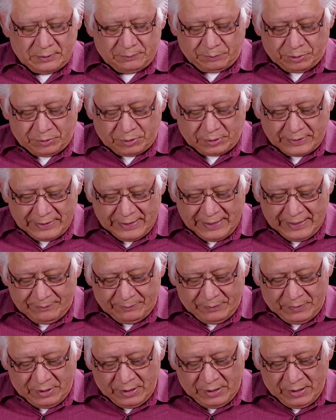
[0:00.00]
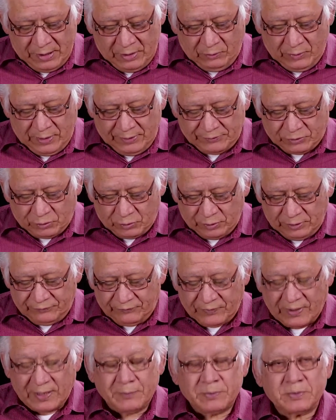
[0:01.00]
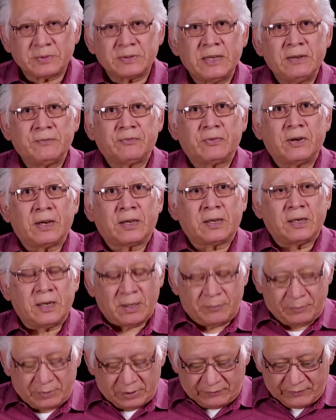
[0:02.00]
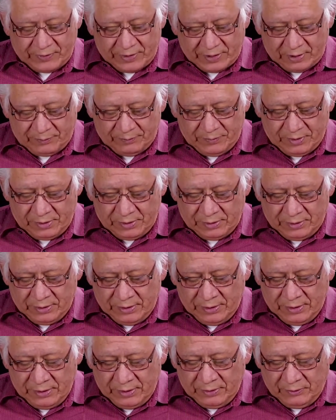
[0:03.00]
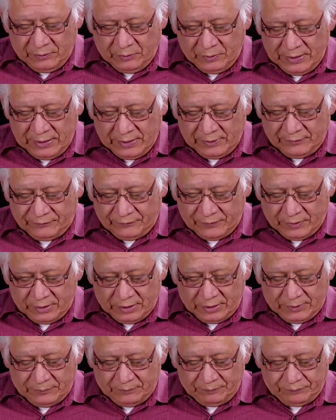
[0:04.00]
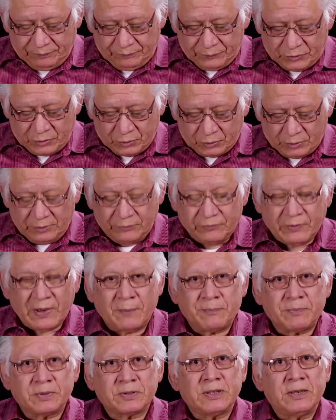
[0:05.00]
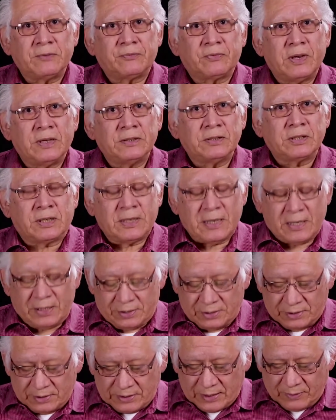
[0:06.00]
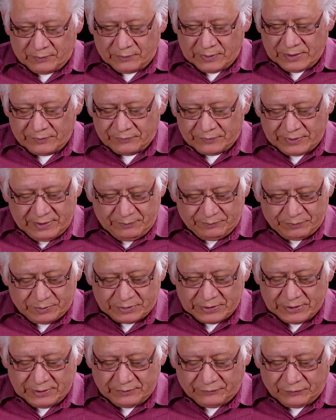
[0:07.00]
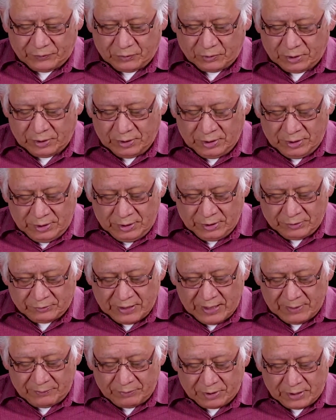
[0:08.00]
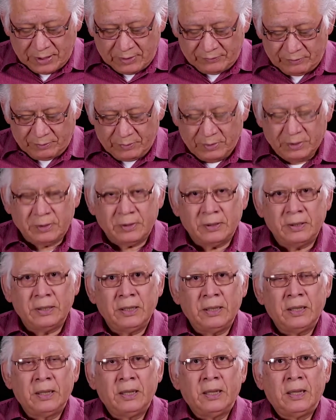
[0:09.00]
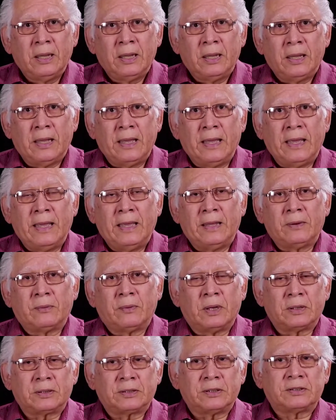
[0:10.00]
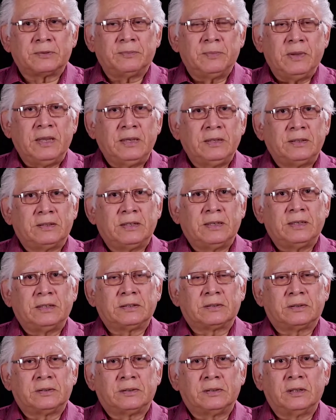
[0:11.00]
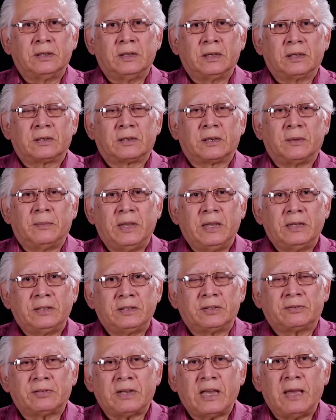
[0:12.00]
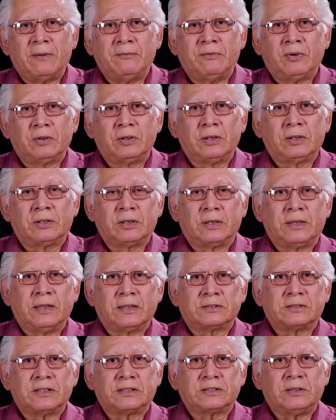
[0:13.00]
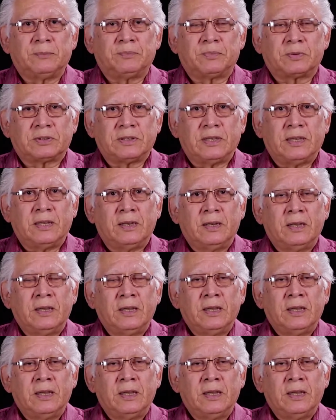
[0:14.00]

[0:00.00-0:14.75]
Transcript: per cap. We have 25% for economic development. We have 25% for education, and we have 10% for tribal government. And what this means is the Comanche tribe voted to get 60%,